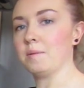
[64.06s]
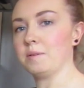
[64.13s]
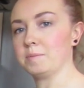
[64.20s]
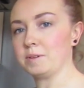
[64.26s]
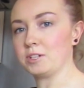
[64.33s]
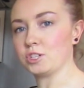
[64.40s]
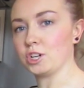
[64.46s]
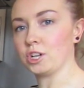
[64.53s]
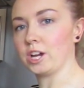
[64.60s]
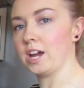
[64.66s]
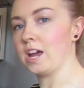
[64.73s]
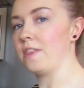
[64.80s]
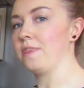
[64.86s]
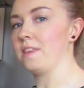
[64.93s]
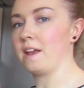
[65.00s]
with my sugar
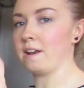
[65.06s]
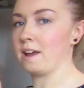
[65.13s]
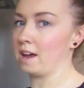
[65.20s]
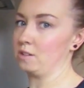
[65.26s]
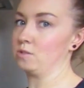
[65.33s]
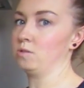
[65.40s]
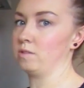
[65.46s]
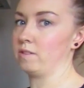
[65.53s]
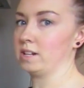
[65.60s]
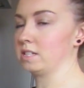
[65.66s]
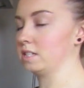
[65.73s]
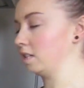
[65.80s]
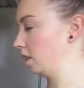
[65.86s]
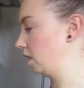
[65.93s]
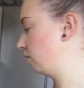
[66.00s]
and then add all the
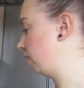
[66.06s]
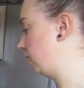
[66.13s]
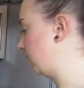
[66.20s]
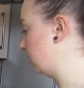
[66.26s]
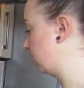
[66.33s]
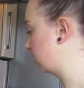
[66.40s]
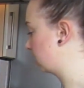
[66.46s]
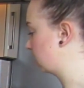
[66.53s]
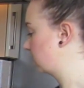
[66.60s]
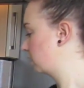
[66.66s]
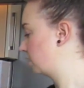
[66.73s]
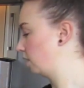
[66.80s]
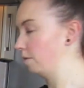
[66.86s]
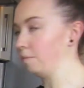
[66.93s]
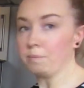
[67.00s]
rest of the ingredients,
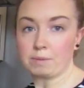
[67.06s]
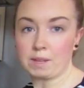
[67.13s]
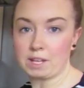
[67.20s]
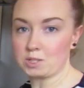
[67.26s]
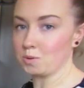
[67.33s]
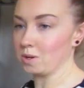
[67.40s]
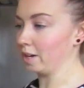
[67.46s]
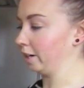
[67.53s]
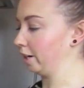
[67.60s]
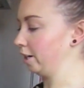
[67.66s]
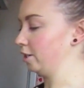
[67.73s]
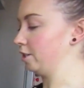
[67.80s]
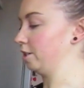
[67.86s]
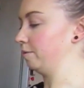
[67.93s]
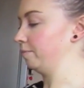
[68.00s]
so that's what I'm going
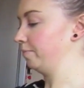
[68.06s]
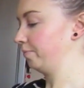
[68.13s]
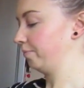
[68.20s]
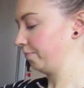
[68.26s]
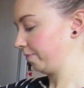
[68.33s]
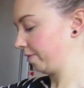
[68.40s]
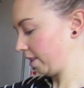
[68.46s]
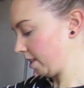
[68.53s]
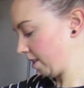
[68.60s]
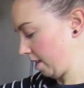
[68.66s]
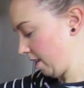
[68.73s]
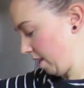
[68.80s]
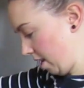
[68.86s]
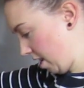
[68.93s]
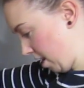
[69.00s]
to do.
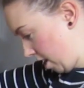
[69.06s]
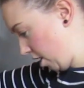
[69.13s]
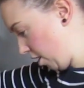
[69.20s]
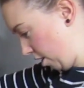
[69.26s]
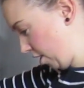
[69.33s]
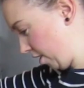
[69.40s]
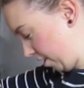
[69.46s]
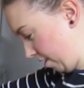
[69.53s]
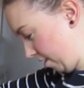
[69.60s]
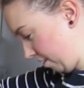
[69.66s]
You